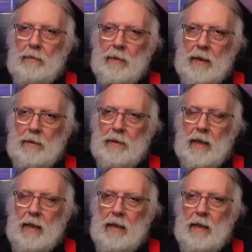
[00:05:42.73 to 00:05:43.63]
Windows
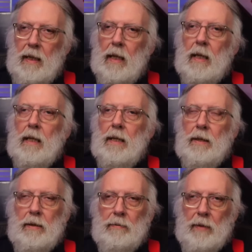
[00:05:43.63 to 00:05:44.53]
10.
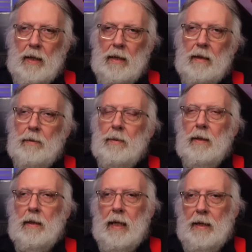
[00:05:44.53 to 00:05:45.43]
You can run it. It will
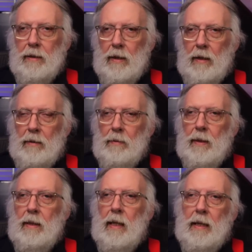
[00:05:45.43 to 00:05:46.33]
look at your
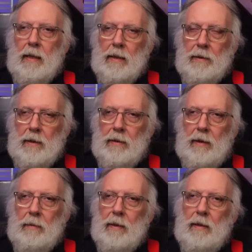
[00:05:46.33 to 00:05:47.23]
hardware, and it'll
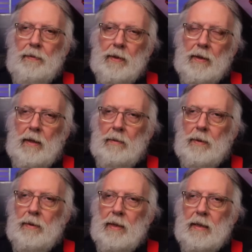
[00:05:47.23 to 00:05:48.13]
determine if your
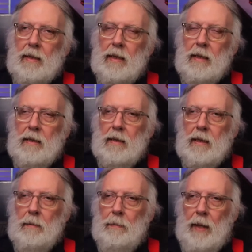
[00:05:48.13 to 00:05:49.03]
hardware is
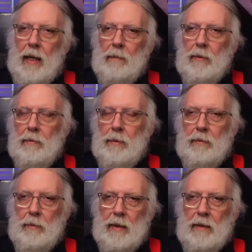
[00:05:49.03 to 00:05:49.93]
compatible
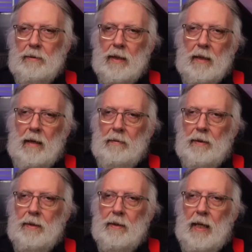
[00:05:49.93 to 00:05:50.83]
with Windows
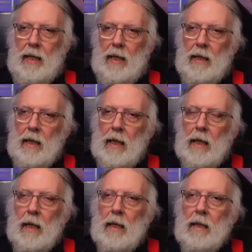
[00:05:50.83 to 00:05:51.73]
11 or not.
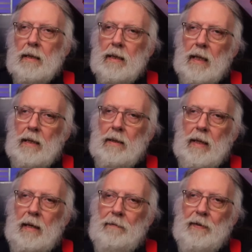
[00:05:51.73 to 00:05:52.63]

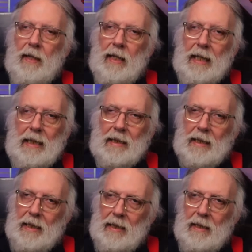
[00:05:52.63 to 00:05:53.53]
So if it
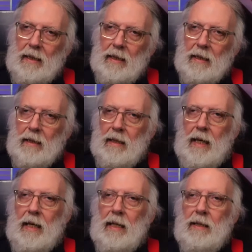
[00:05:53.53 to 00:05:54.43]
isn't,
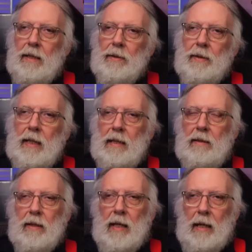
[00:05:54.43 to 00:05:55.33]
then you'll need
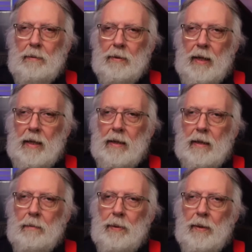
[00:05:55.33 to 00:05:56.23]
to upgrade the
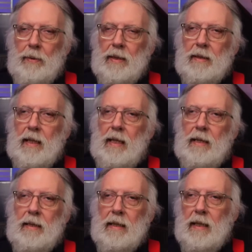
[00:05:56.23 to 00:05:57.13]
components that
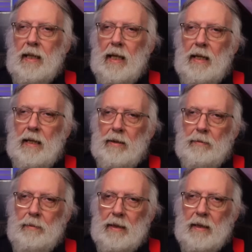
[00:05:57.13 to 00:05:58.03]
it's indicating you're
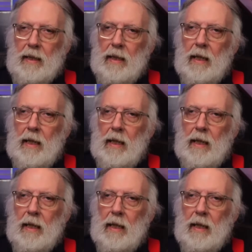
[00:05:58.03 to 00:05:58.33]
missing.